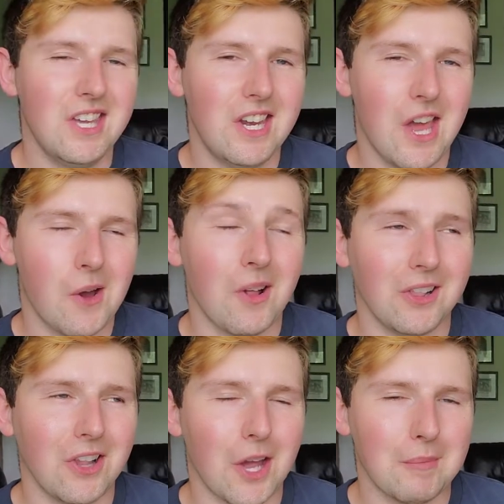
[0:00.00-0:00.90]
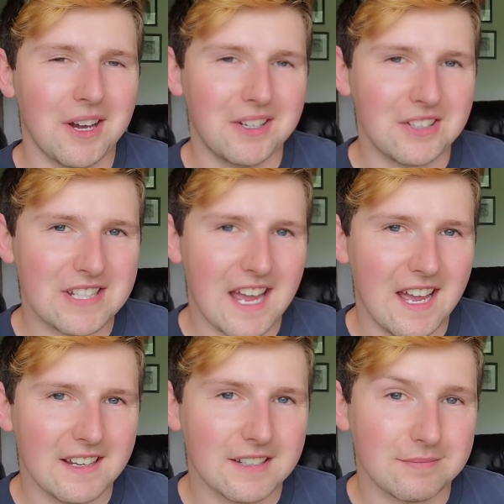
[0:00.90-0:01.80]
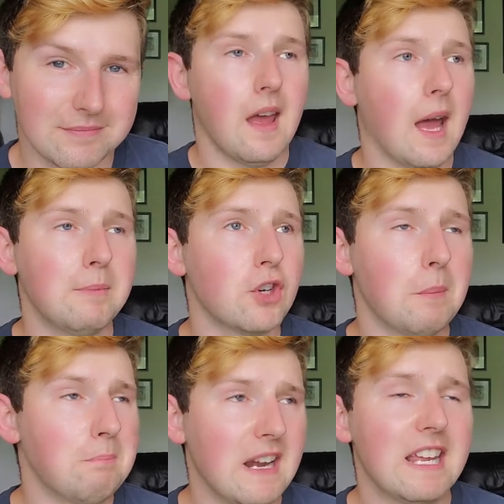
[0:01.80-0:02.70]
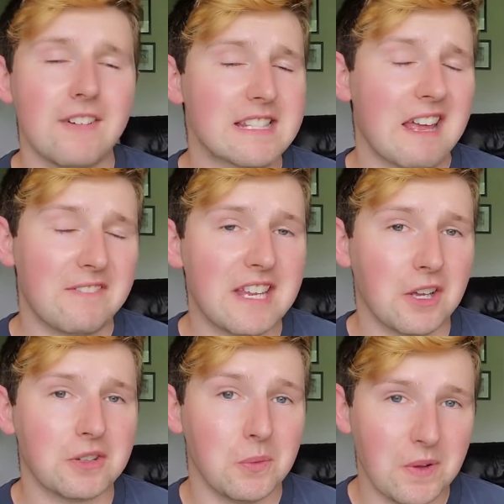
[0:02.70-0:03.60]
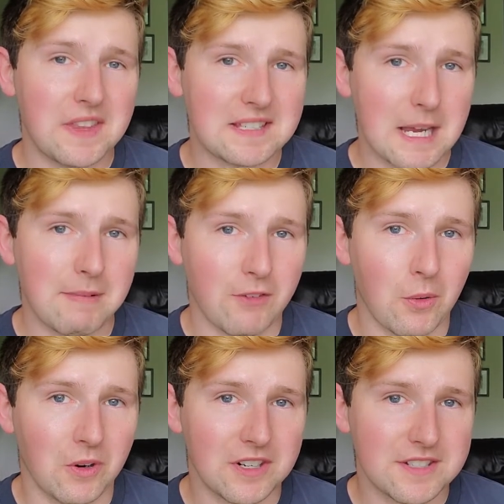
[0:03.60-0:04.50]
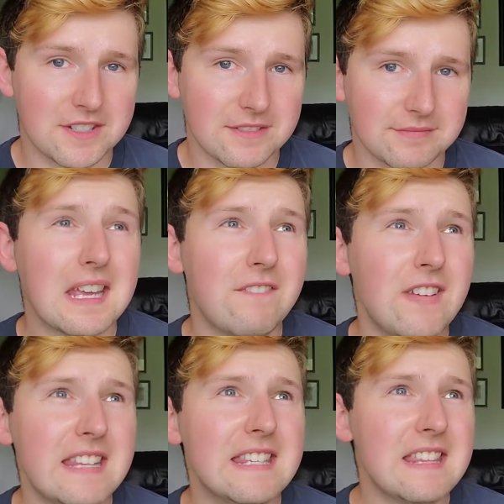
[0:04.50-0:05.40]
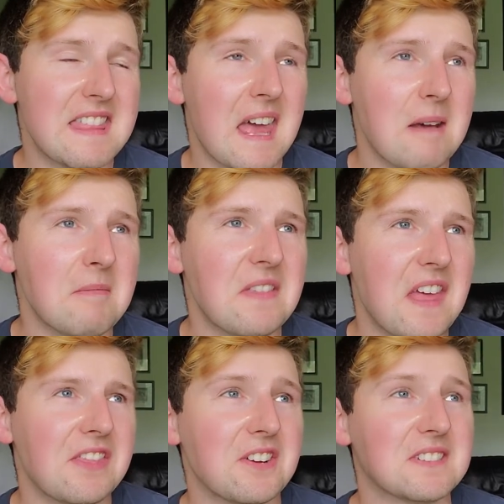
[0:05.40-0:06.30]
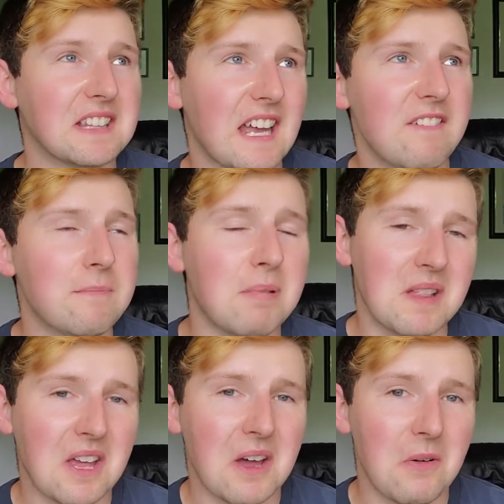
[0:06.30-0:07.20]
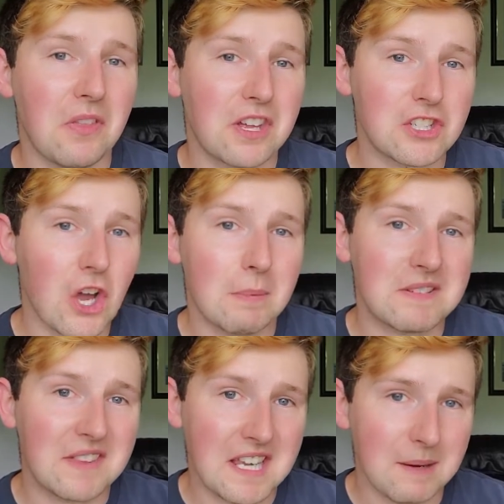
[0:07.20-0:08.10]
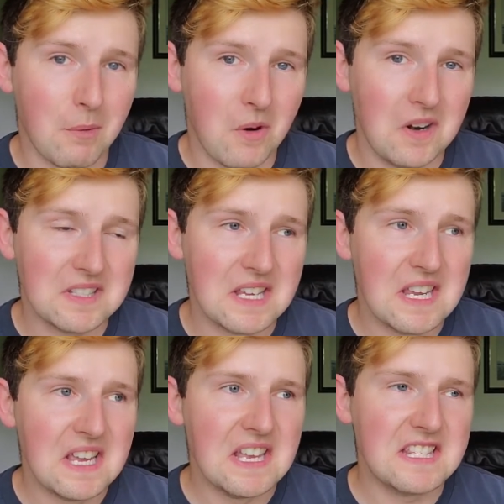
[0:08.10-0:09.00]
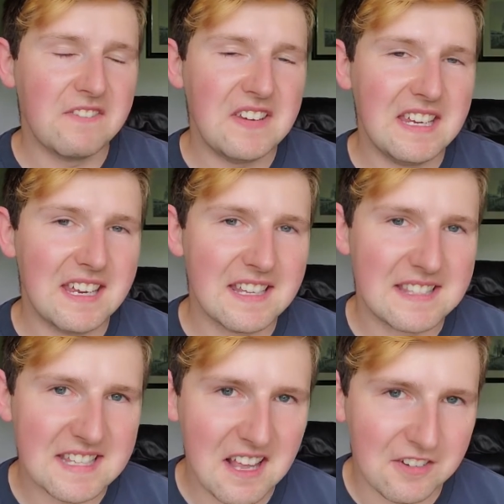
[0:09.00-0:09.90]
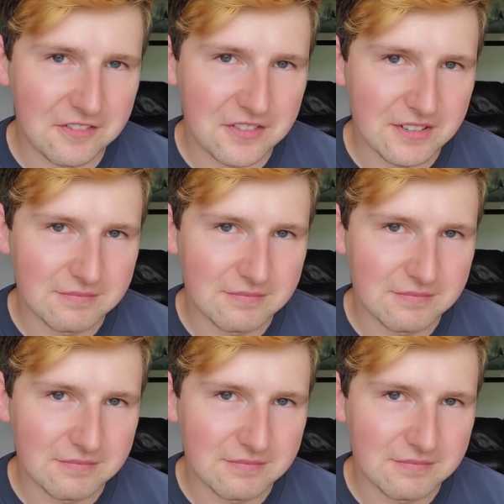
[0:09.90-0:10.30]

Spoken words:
know, llama under tack. I'm sure many of us have dealt with this type of a horse. Convincing them that there's life below the tops of the kickboards is a feat in itself.